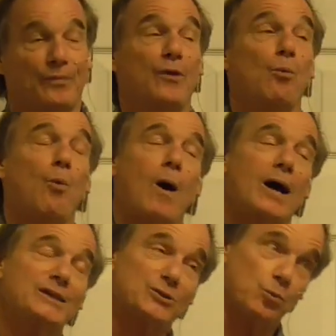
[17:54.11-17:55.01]
the
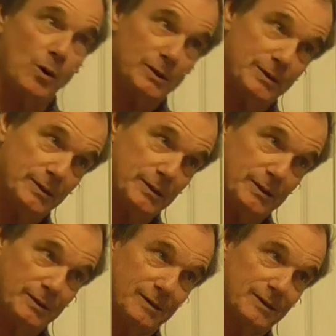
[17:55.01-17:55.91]
wise
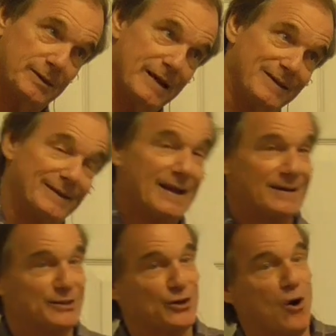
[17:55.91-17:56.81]
ones say that that
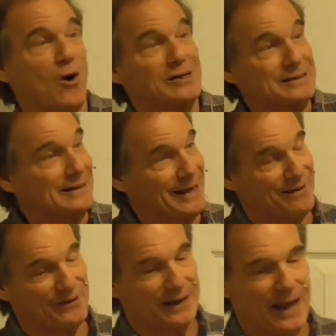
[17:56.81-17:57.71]
is causally
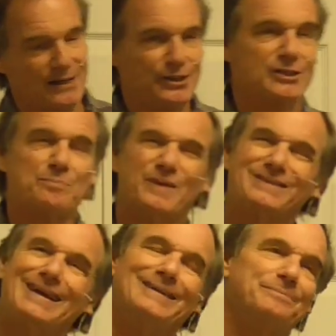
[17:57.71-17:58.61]
efficacious, but
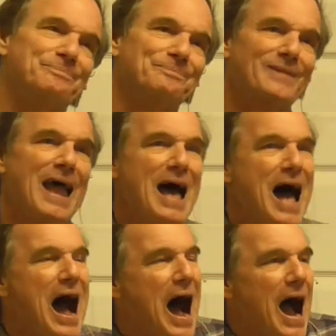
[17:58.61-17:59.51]

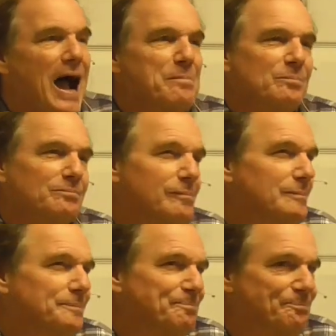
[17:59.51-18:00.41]

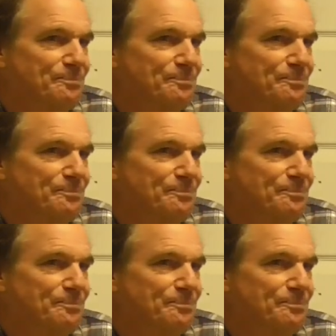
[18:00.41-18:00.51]
I'm,